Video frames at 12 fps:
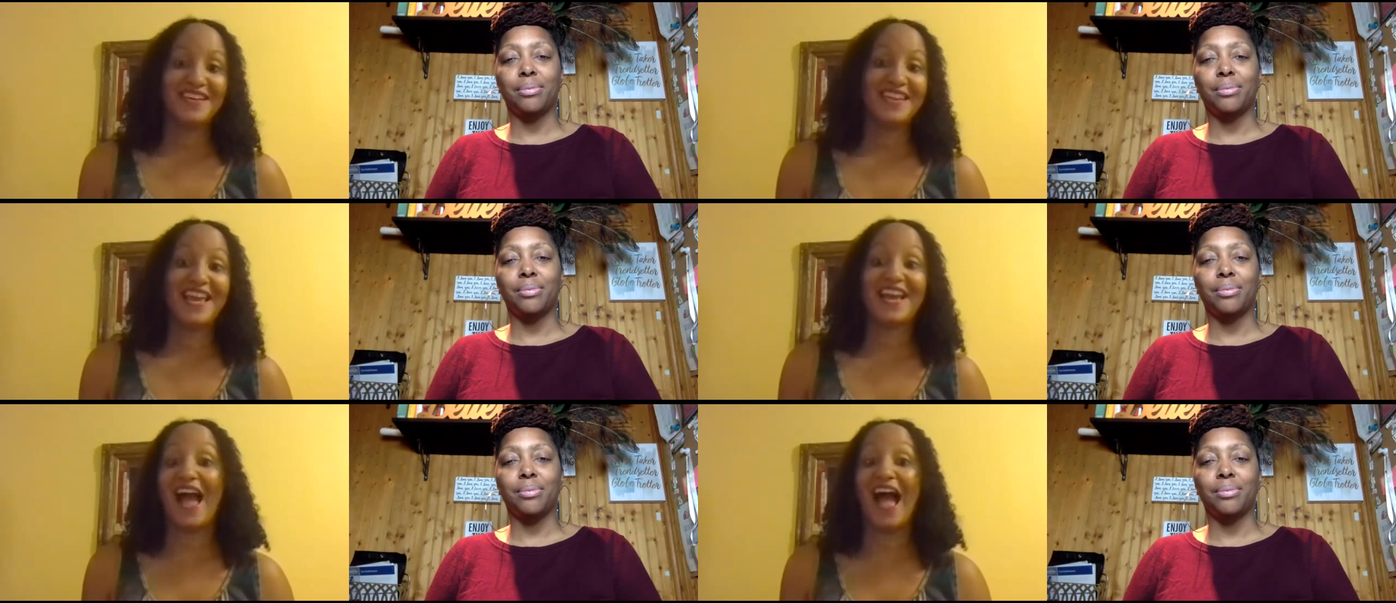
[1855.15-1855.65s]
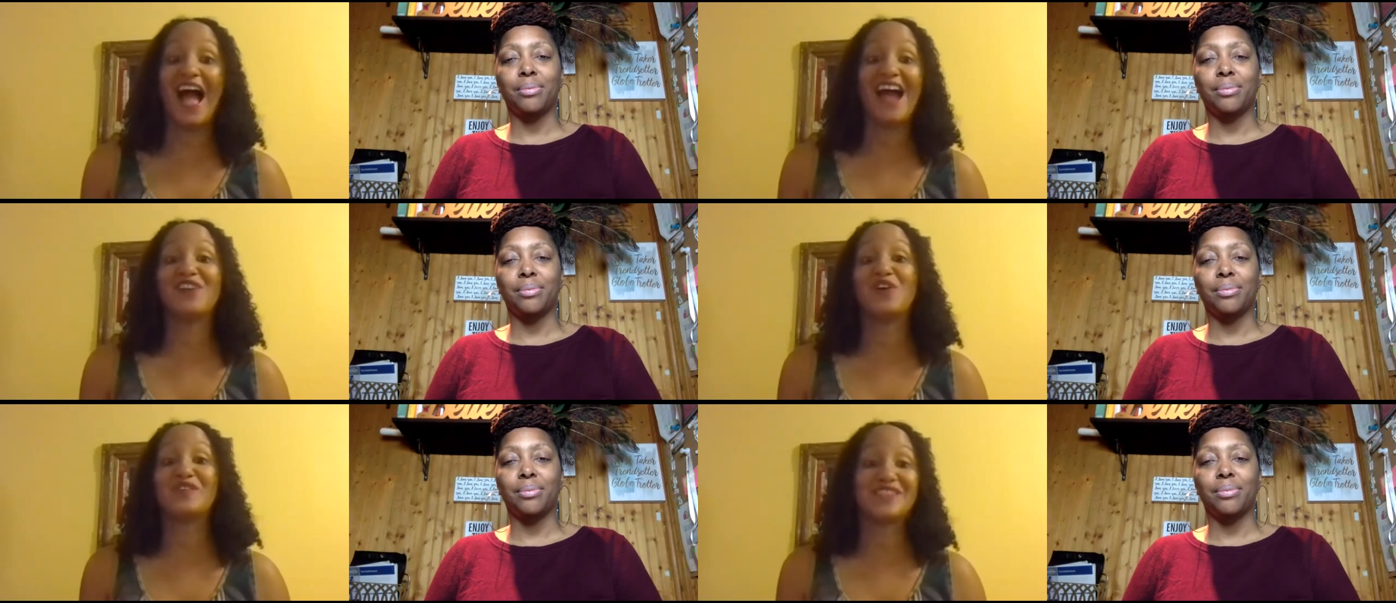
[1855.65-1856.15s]
Speaker 1: like I
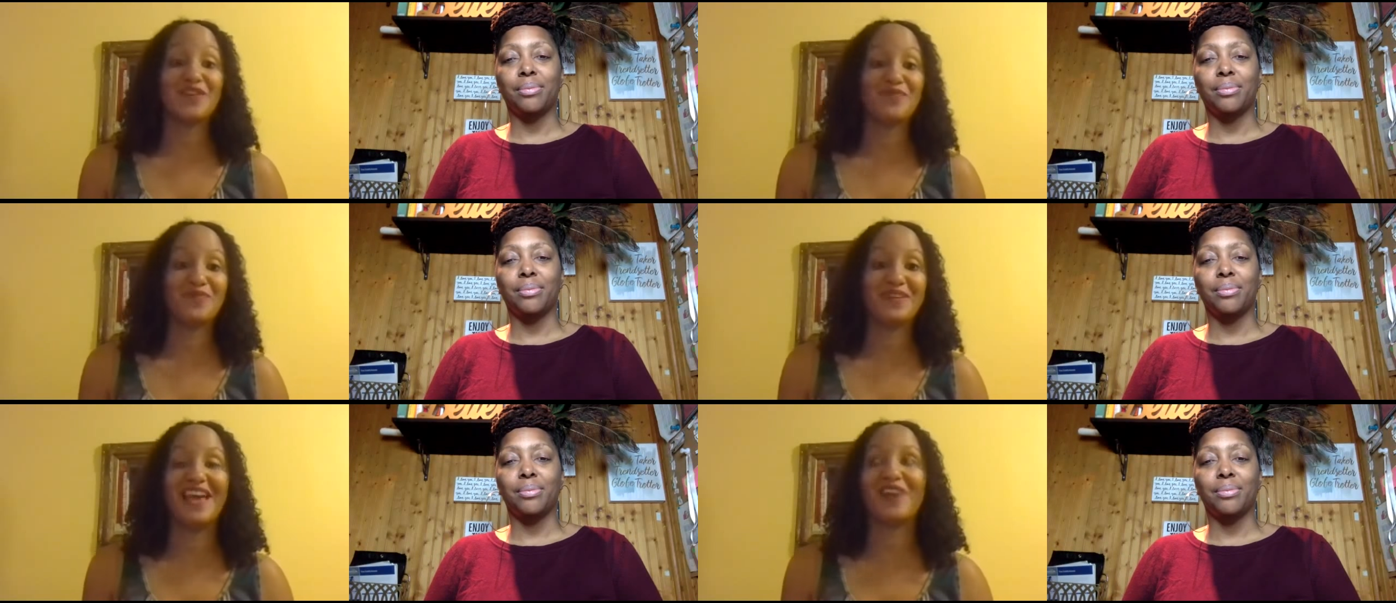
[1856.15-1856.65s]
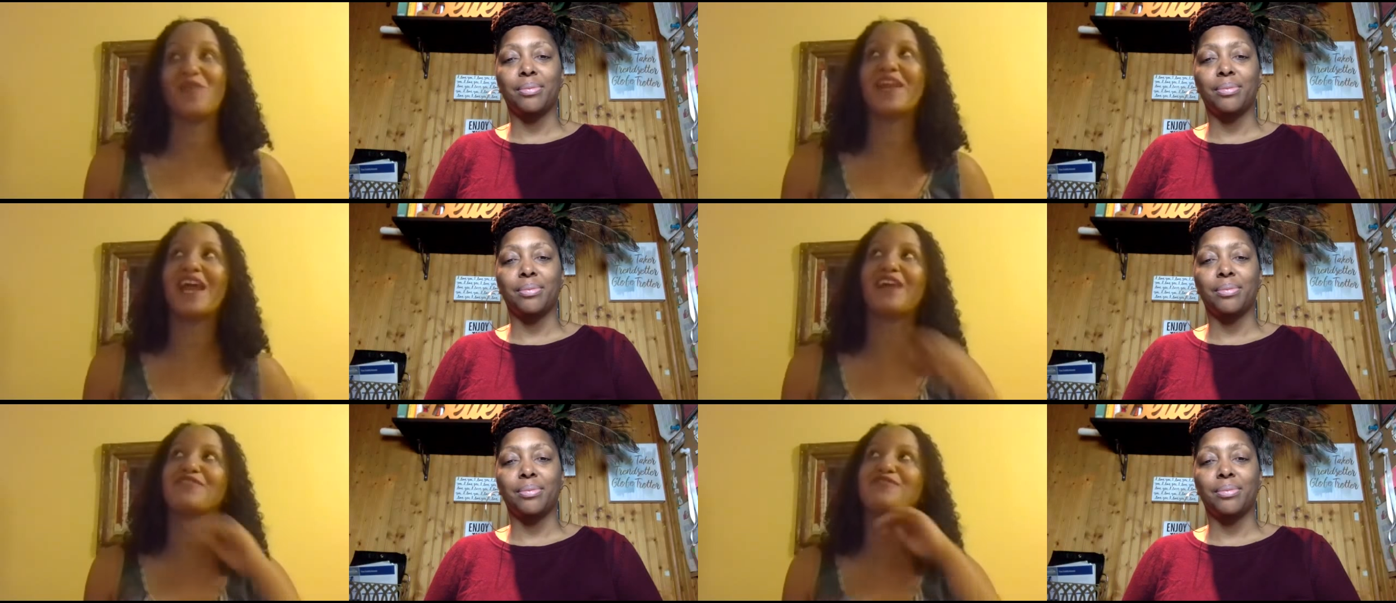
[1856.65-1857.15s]
know some like when
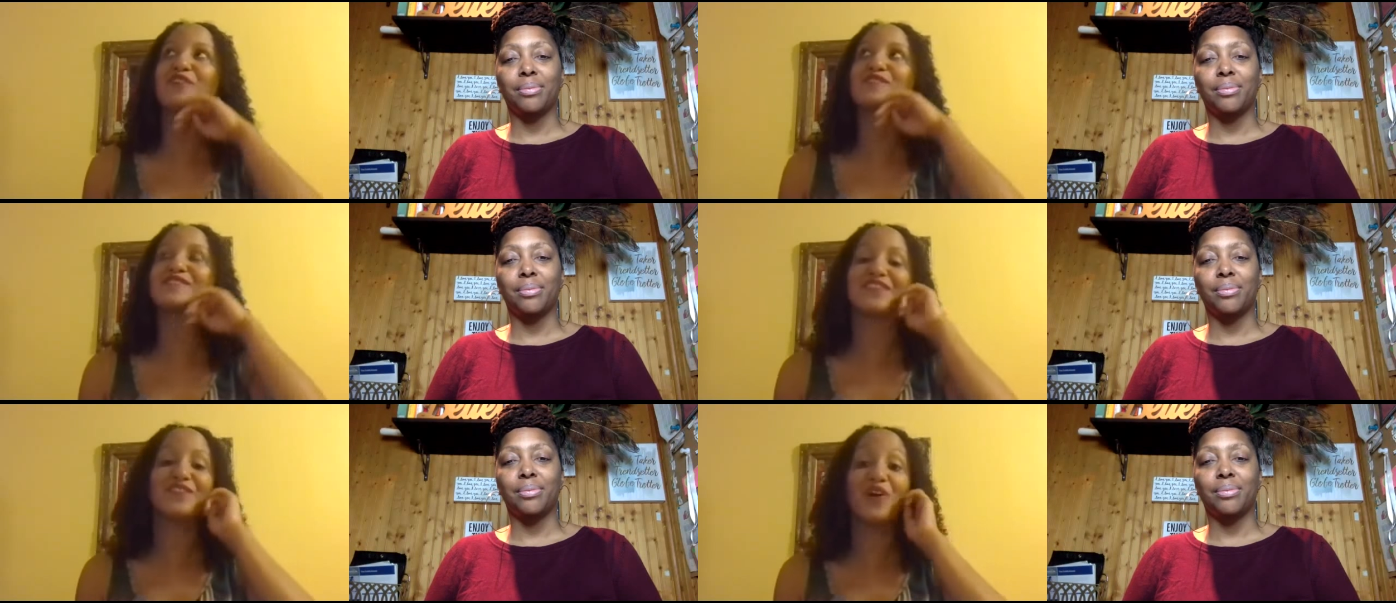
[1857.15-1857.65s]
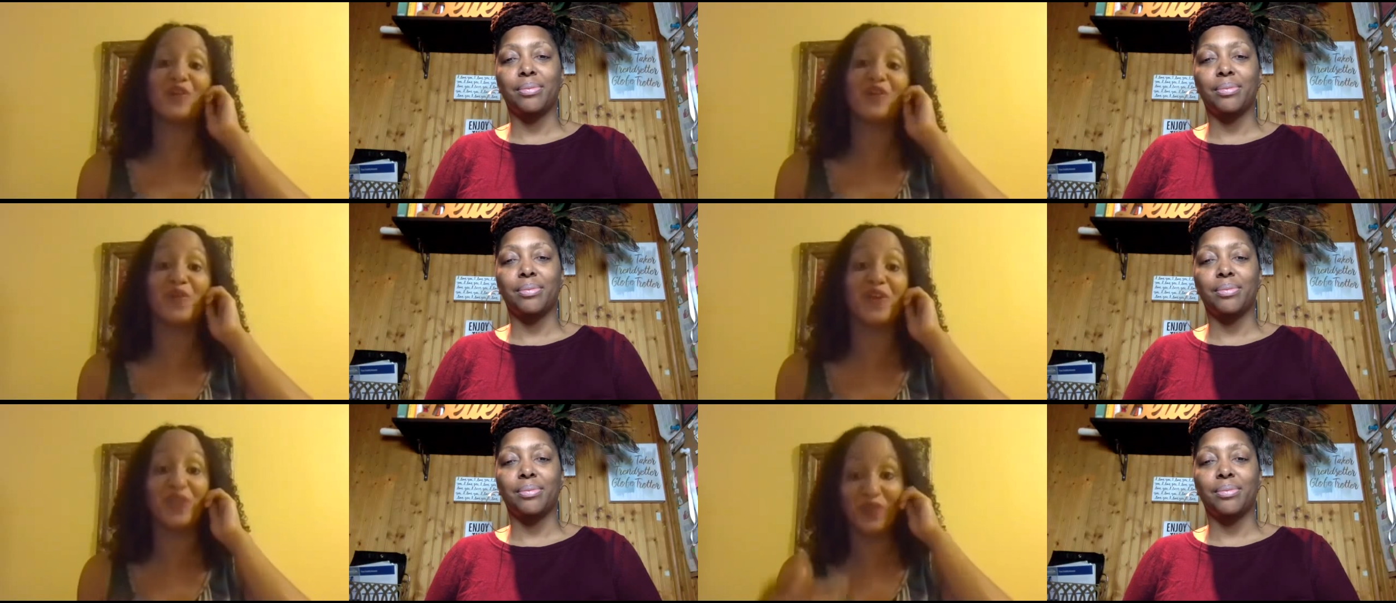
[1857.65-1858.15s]
I first
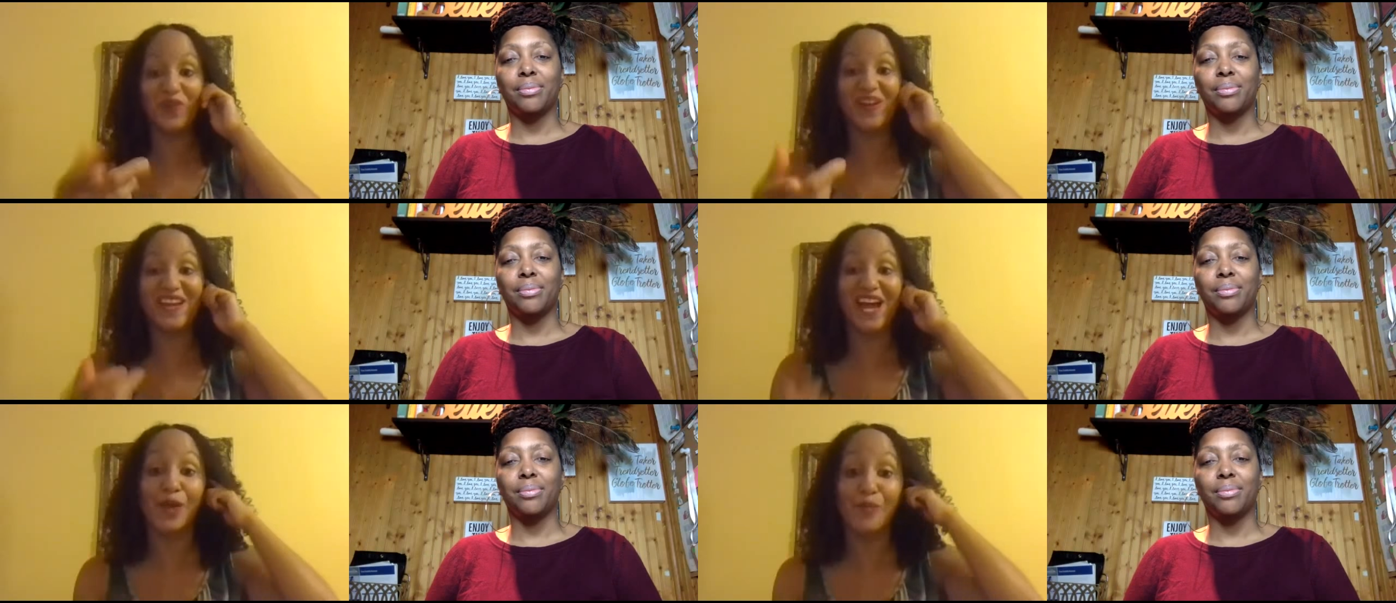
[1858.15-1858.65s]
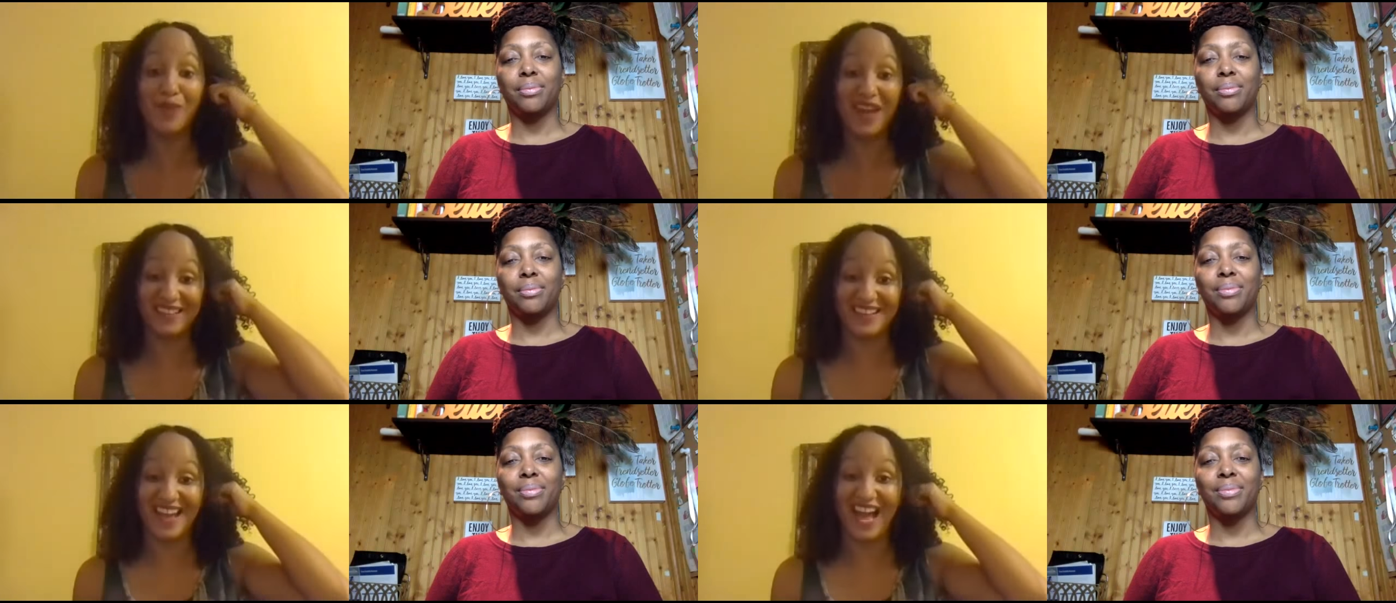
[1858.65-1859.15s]
well you and I met,